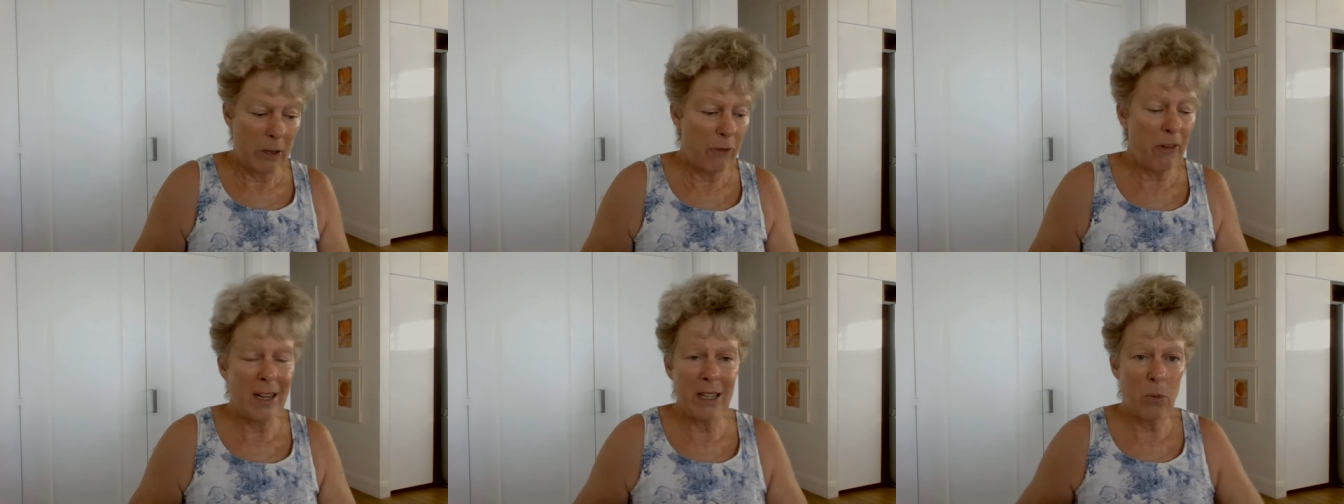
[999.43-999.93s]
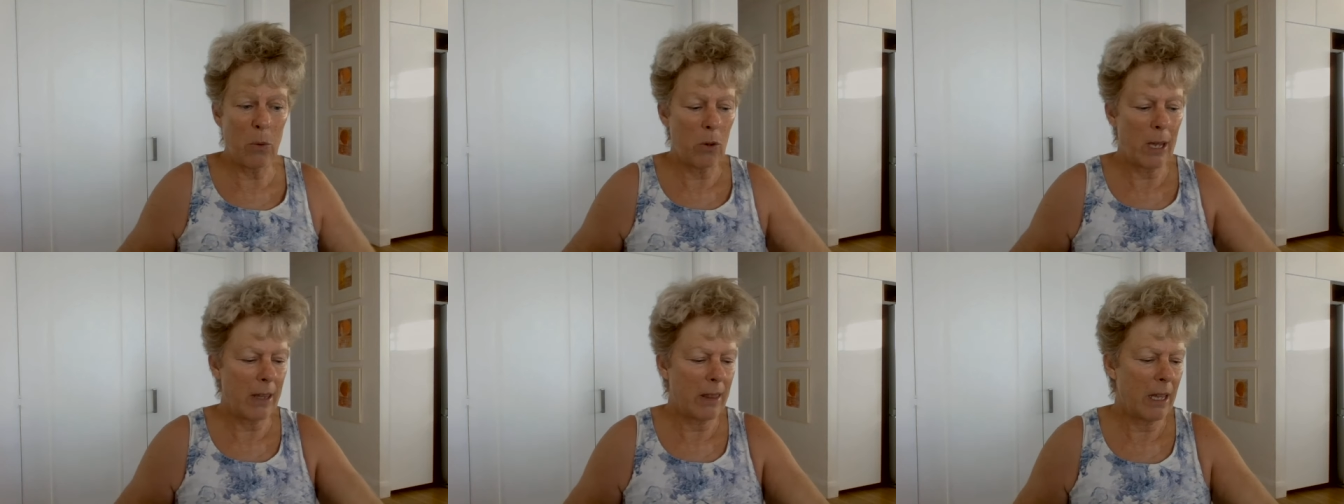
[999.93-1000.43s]
But the funding will
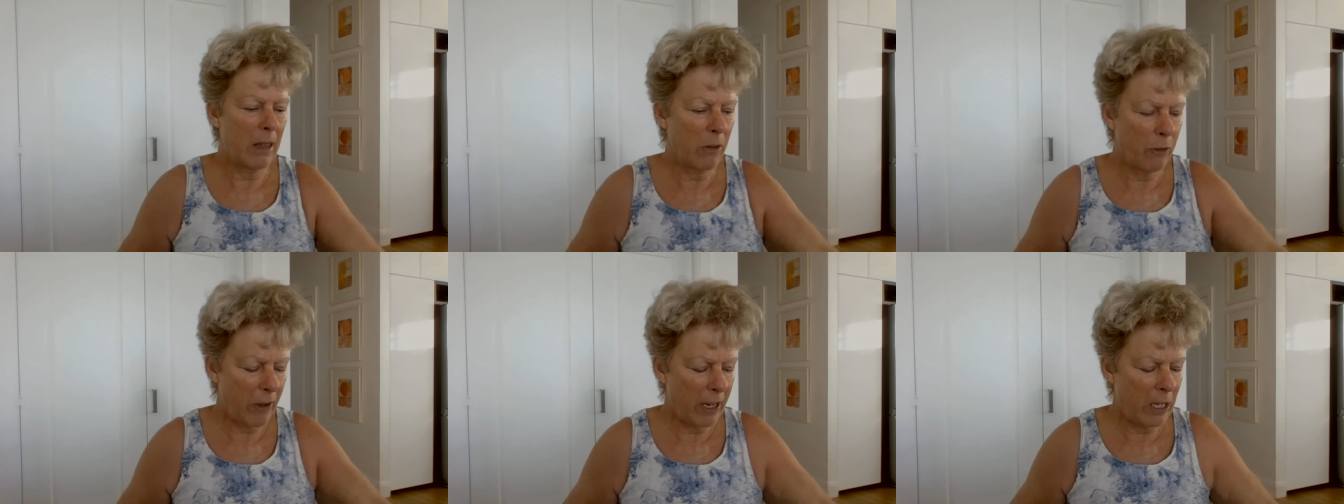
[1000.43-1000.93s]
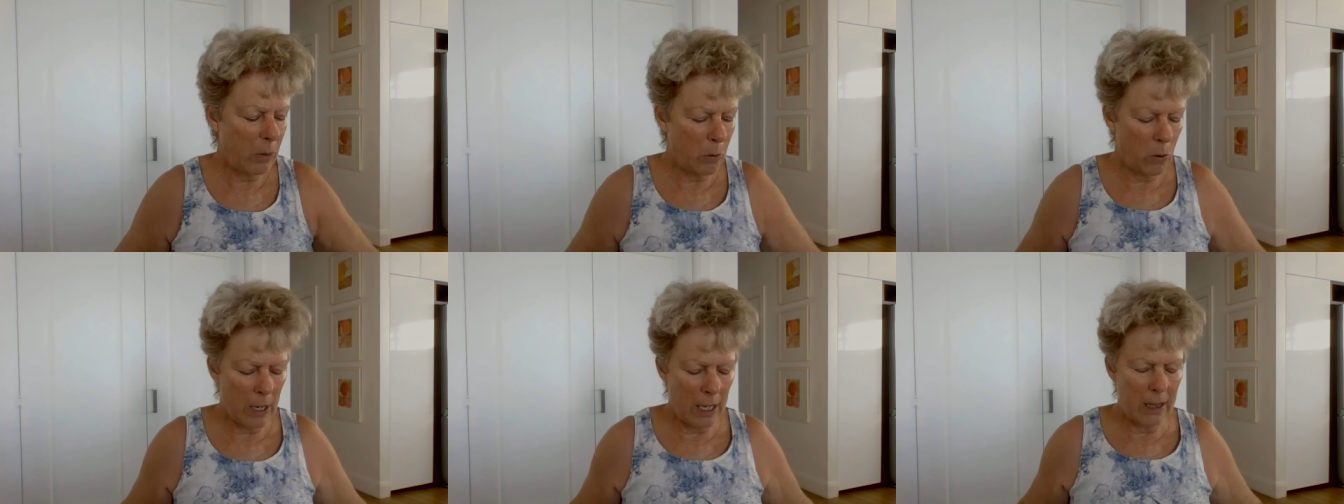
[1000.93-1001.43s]
get there. The funding
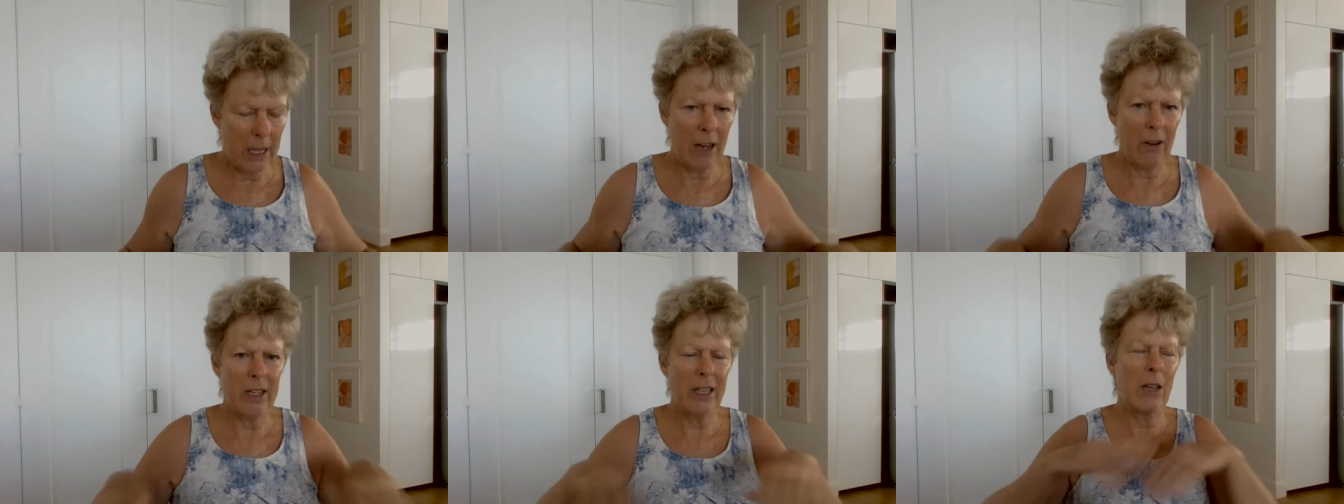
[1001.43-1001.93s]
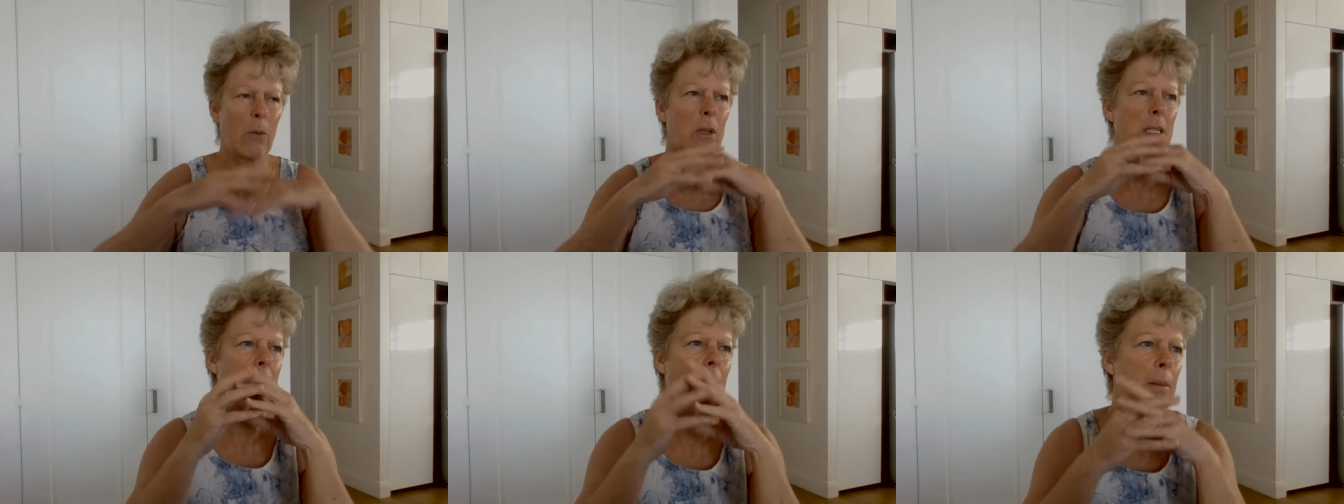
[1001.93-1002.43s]
will get there. I think
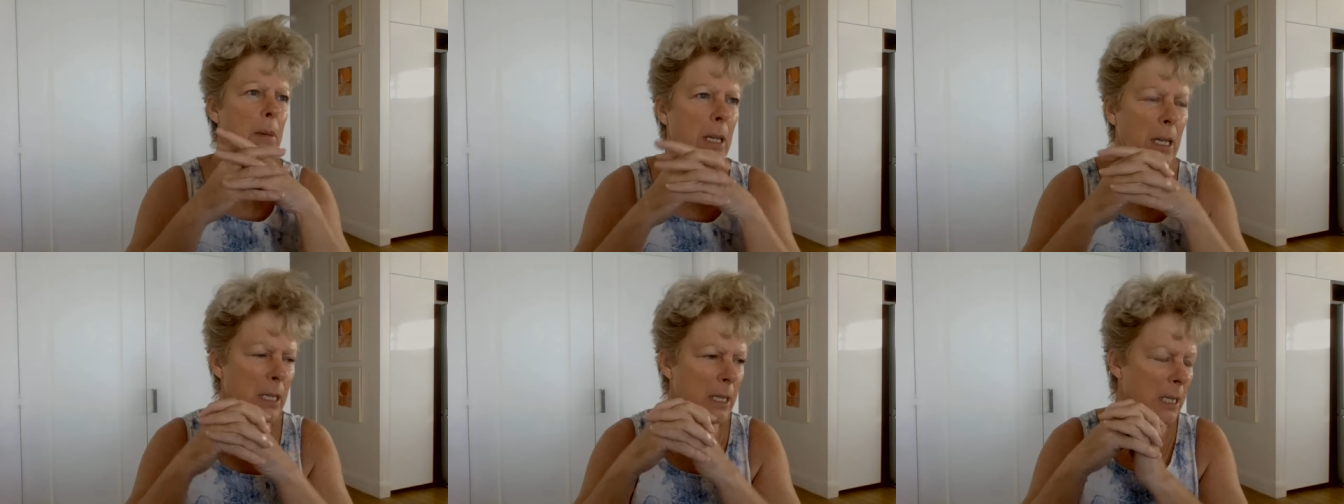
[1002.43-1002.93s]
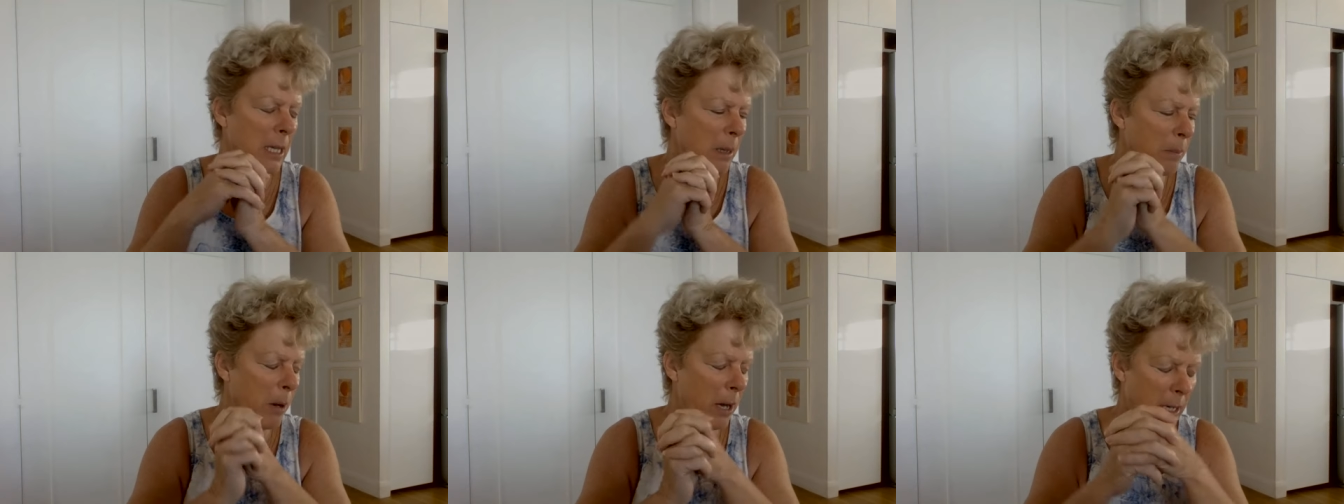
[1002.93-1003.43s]
what's happening is
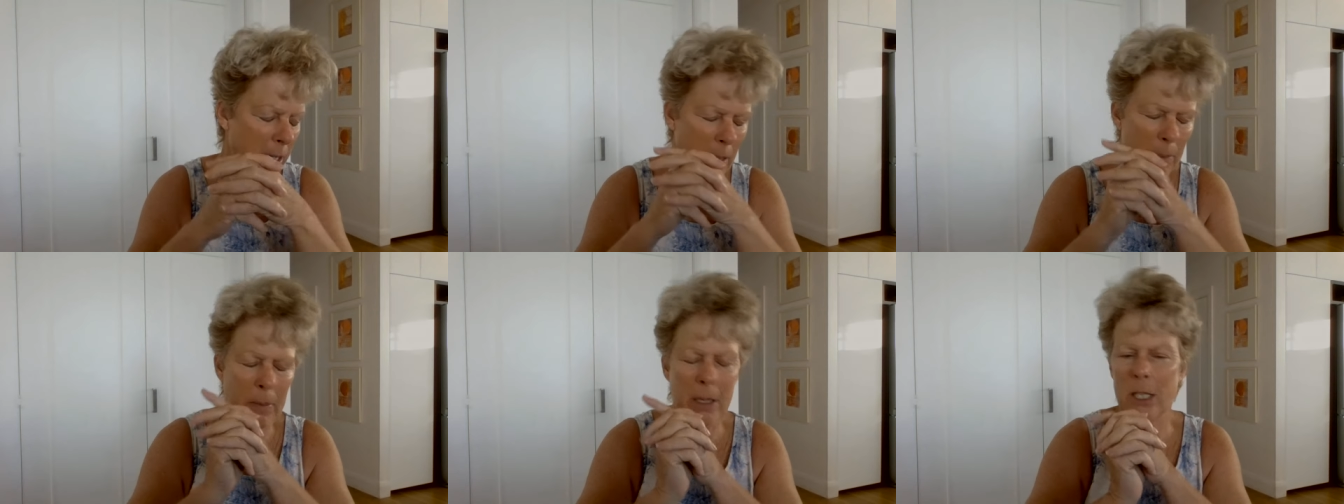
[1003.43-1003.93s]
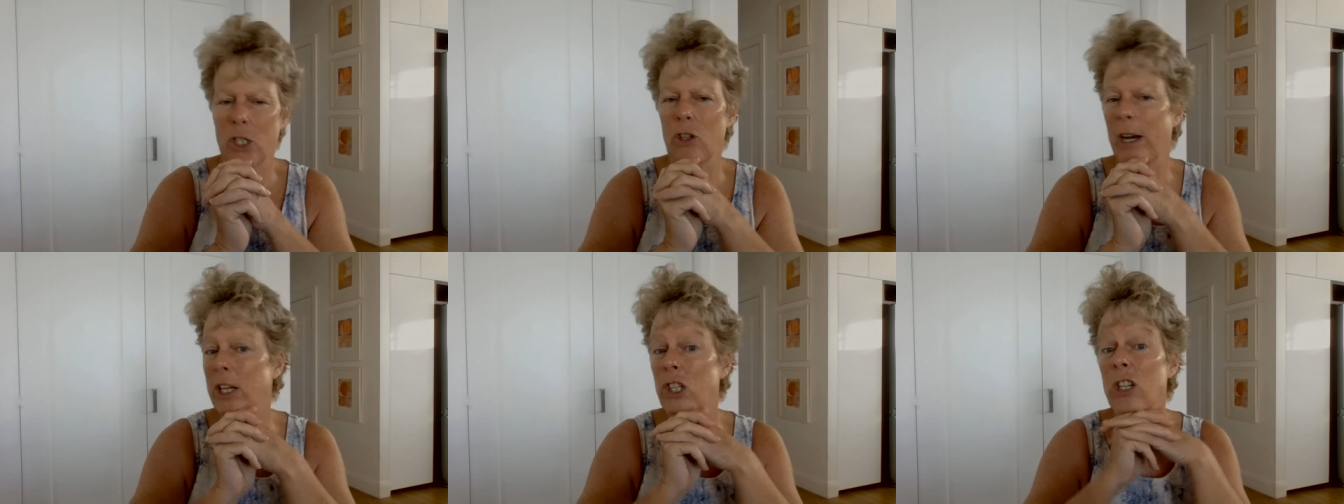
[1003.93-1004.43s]
the Biden
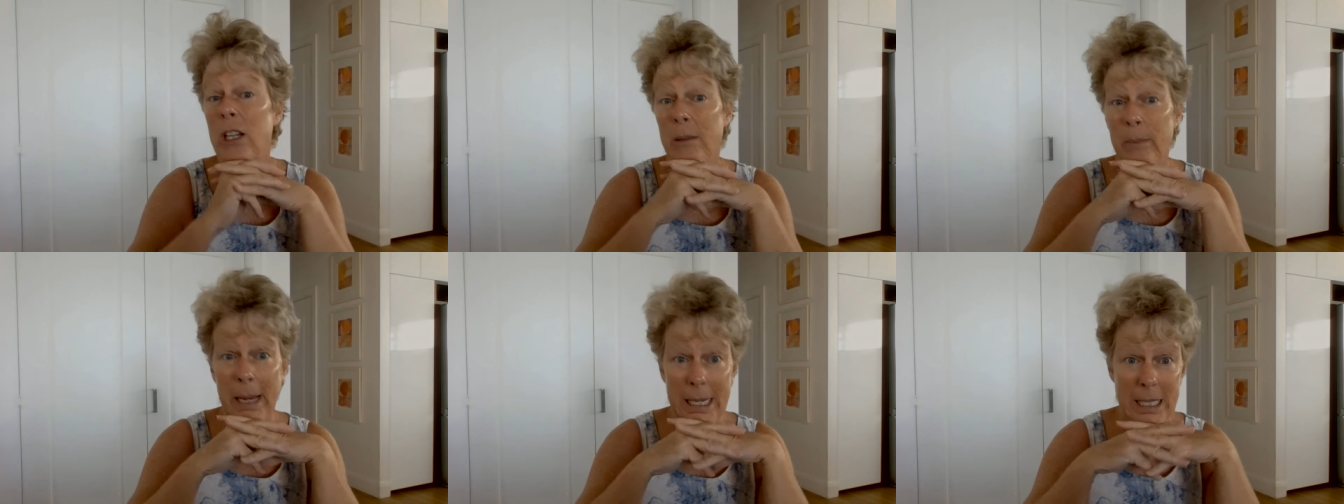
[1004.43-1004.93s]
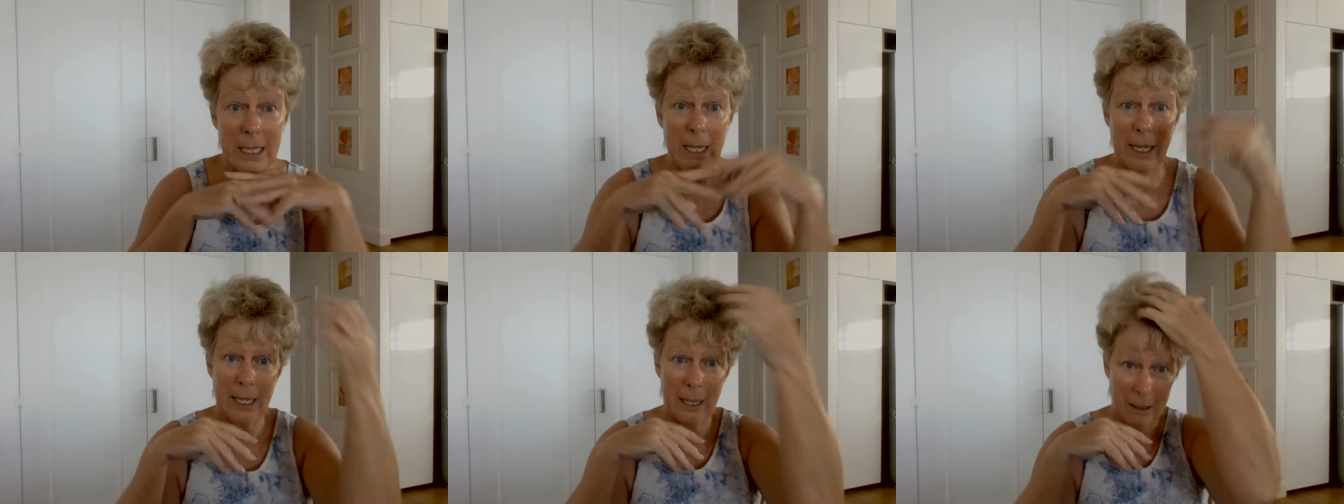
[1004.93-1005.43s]
administration are
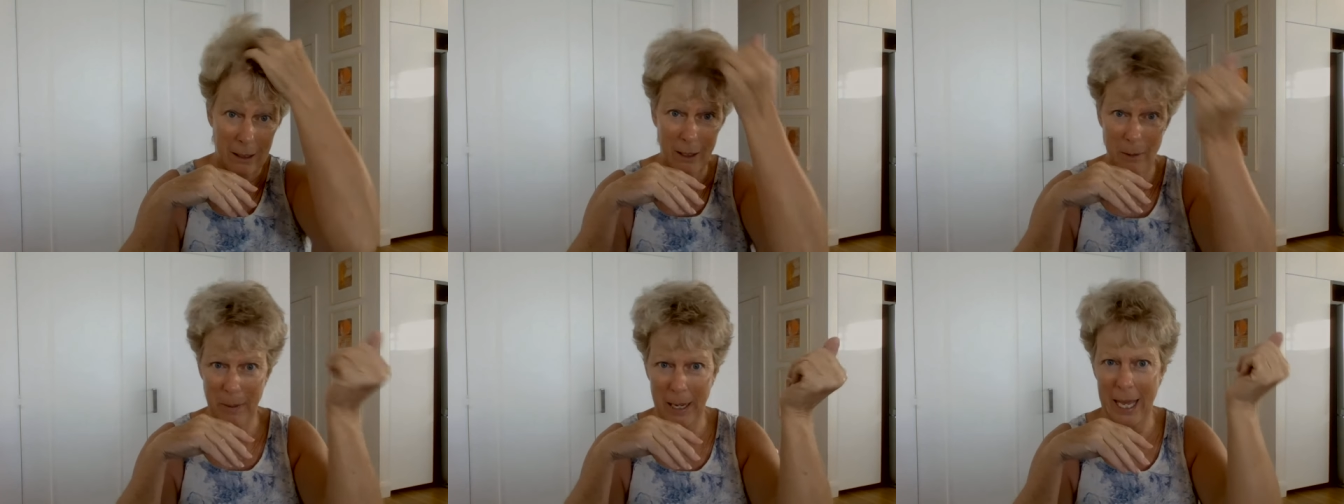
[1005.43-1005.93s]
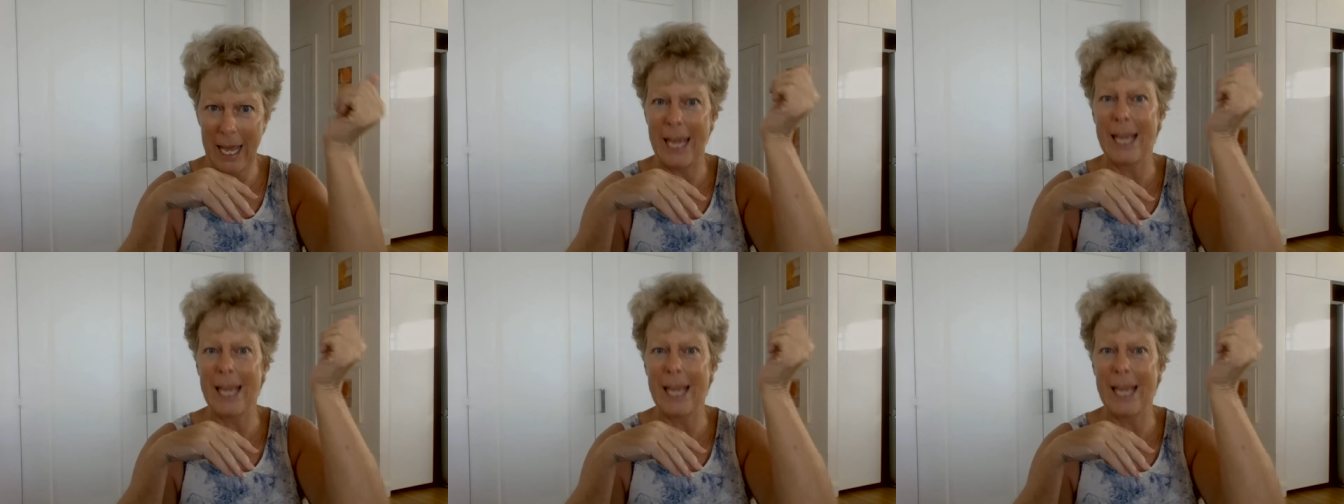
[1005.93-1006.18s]
basically, oh, look at my